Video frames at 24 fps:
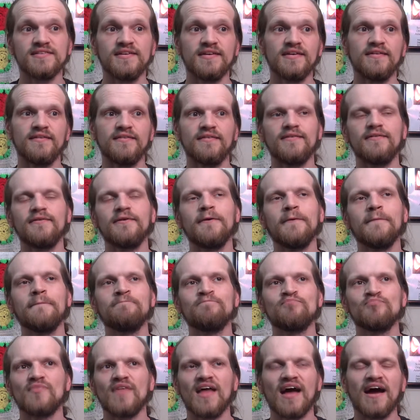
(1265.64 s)
and
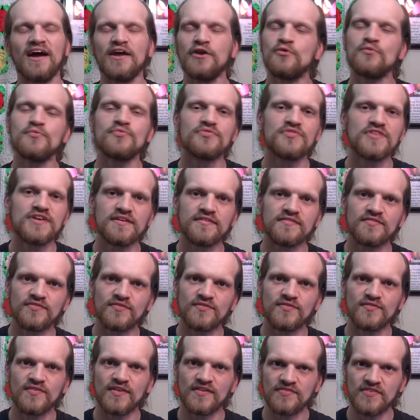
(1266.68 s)
I don't think
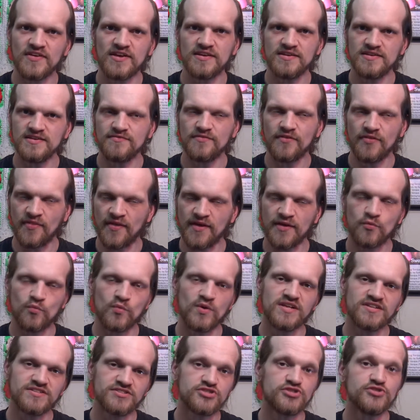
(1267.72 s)
that they even, like,
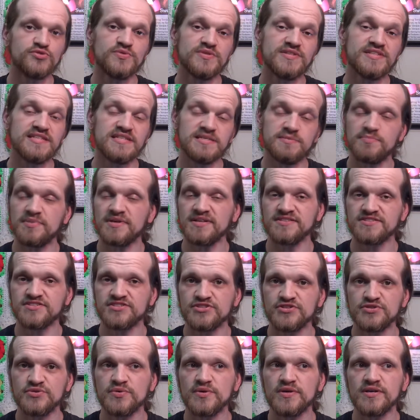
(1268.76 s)
went too deep
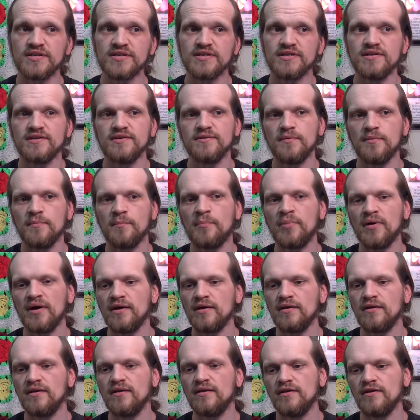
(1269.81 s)
into it,
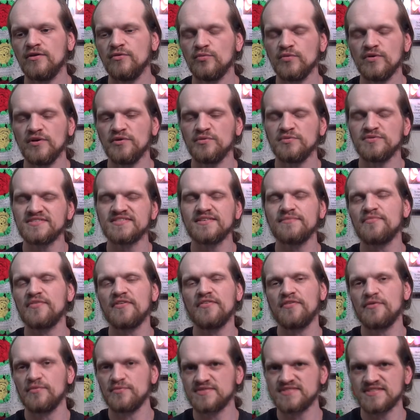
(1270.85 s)
but it was
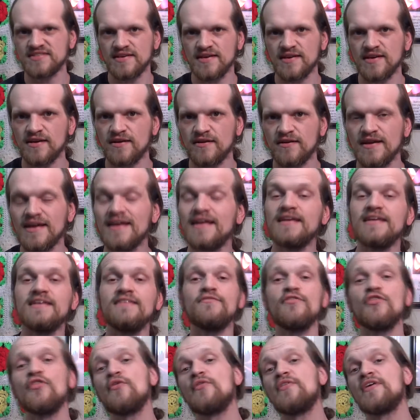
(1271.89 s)
something that was there, and
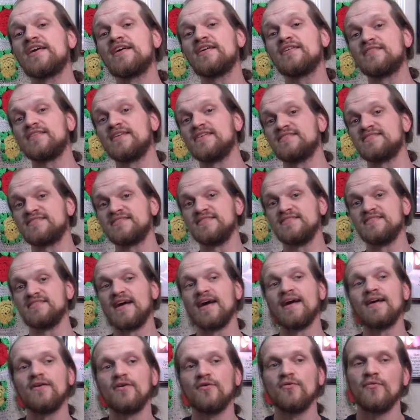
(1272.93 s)
even though they cut that scene
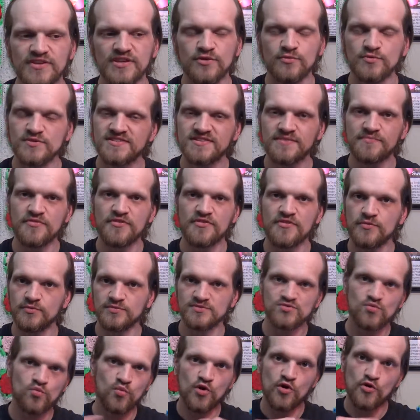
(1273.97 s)
out, it was something that
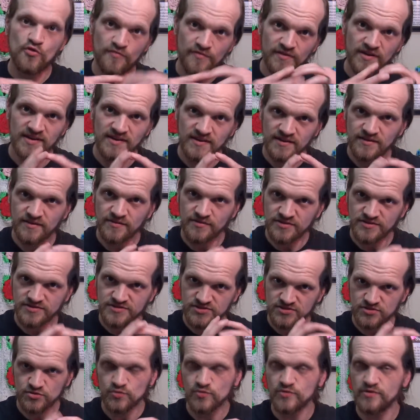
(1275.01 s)
was woven into the
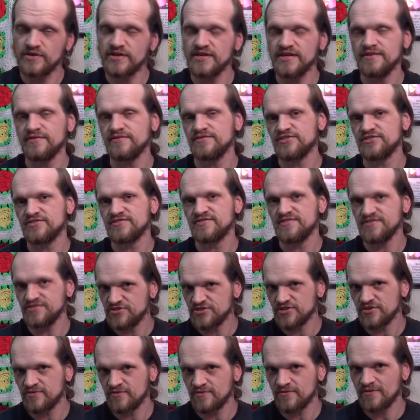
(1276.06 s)
story and just the
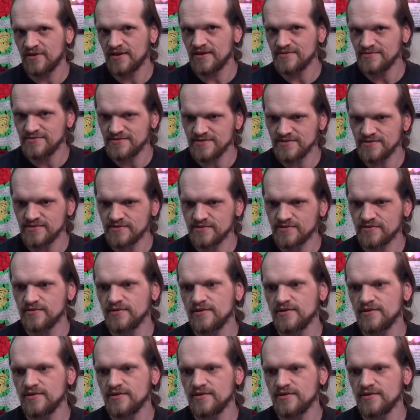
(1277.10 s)
general idea.